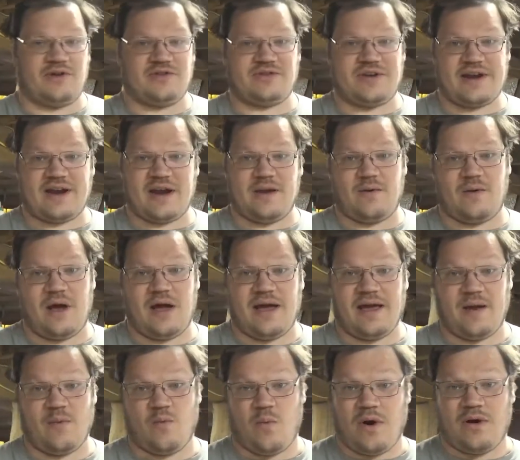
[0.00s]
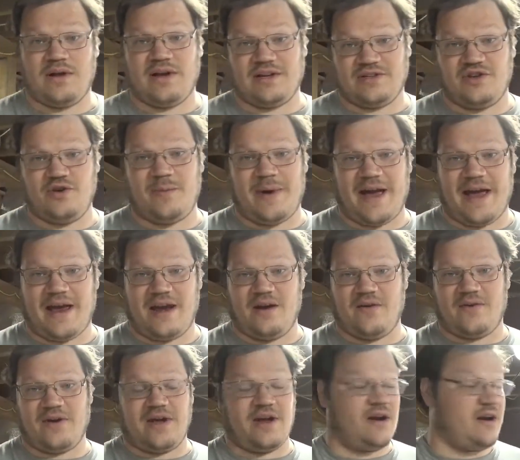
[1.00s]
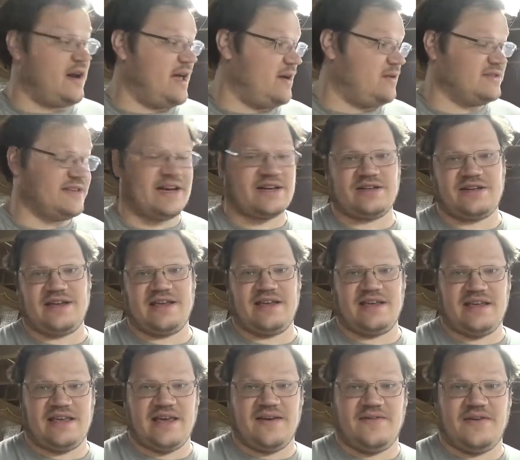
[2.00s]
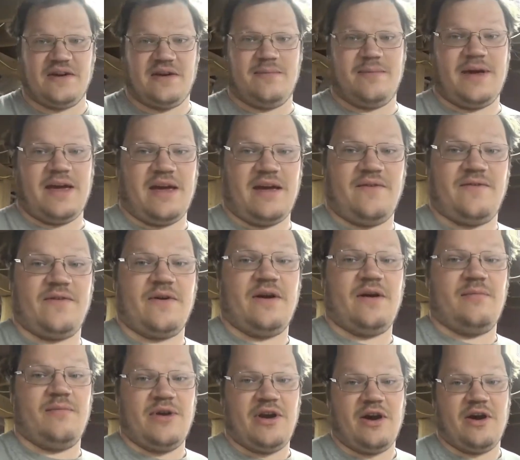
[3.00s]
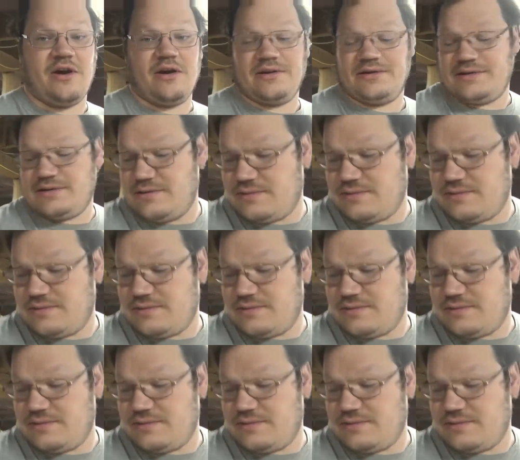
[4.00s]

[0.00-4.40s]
So I got a, 2 by 8 over here that was actually given to me from Menards.